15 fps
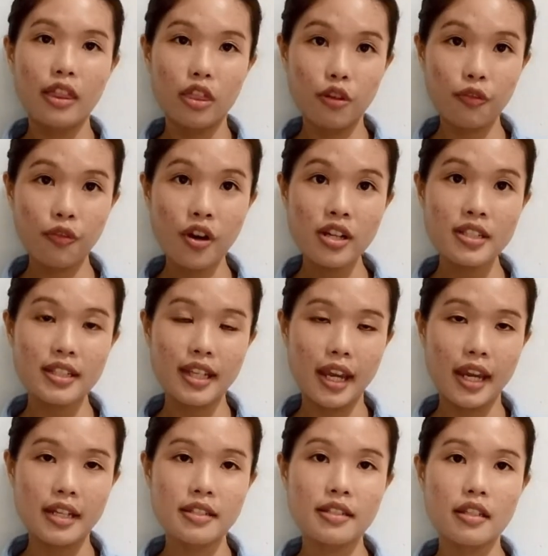The first
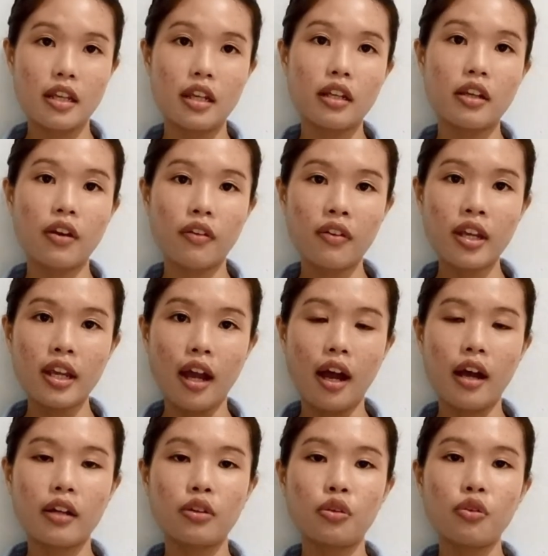case, in
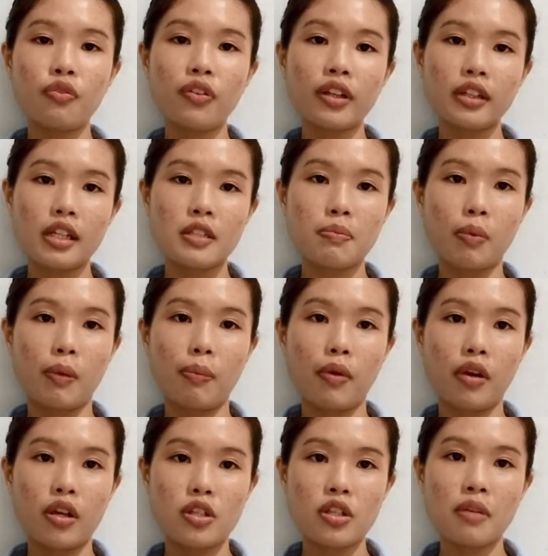Korea, TOEFL test
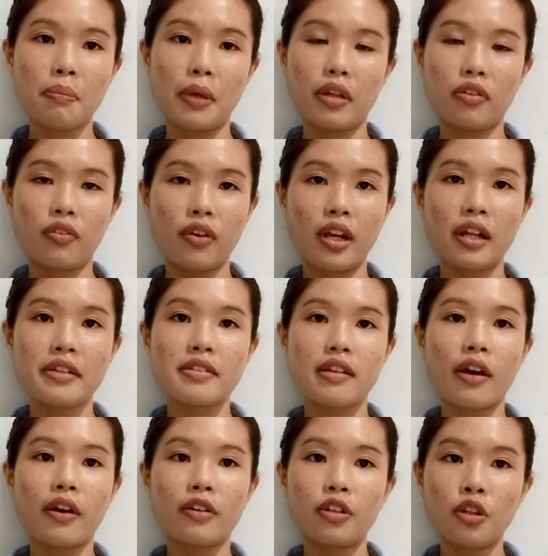preparation materials
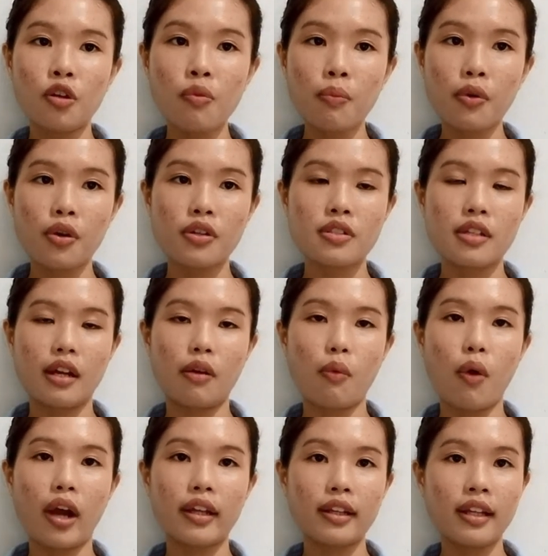are numerous
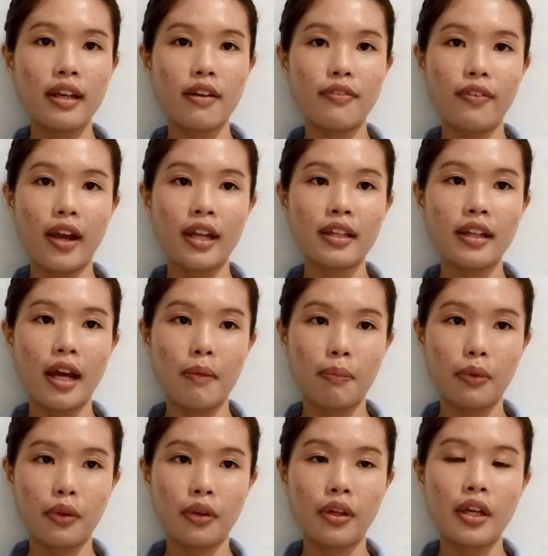and widely
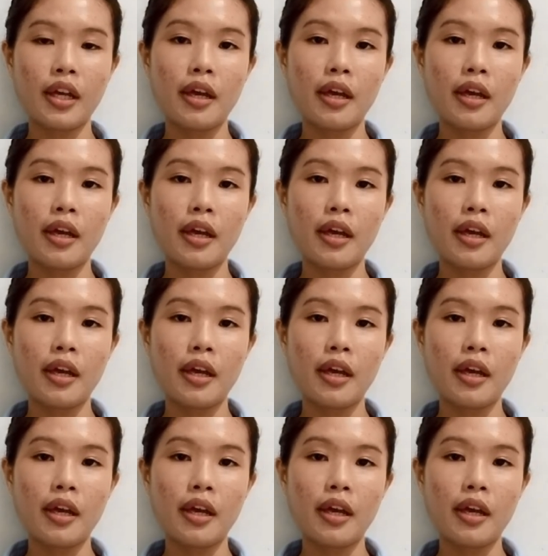available.